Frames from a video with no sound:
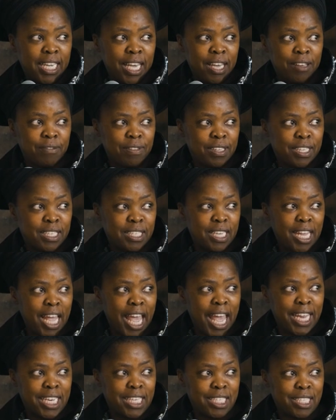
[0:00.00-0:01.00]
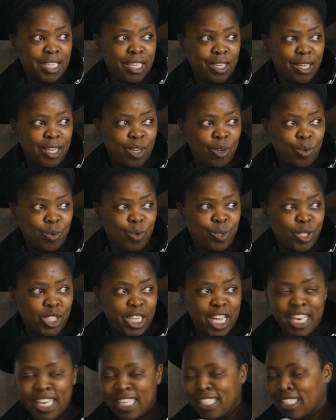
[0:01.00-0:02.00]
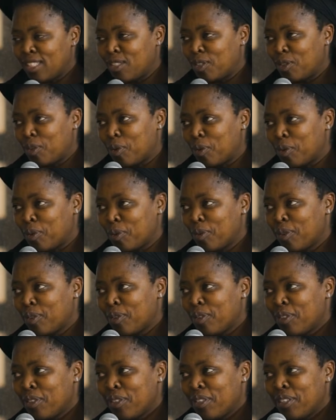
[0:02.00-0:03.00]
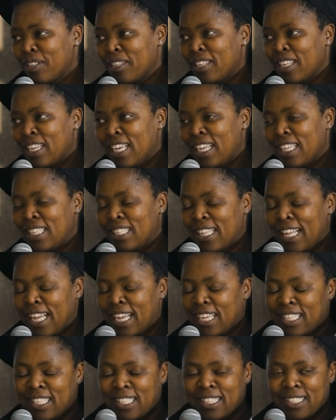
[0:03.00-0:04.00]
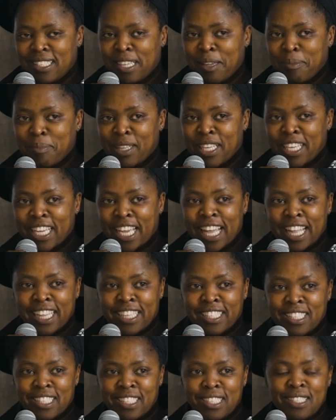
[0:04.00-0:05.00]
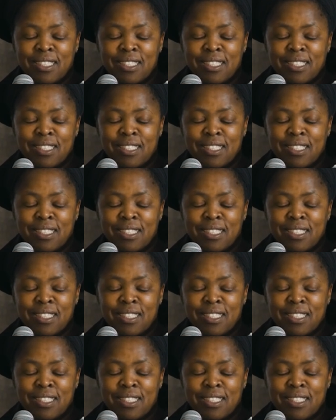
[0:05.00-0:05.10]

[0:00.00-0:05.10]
Gavin and who challenges you, it's like something else.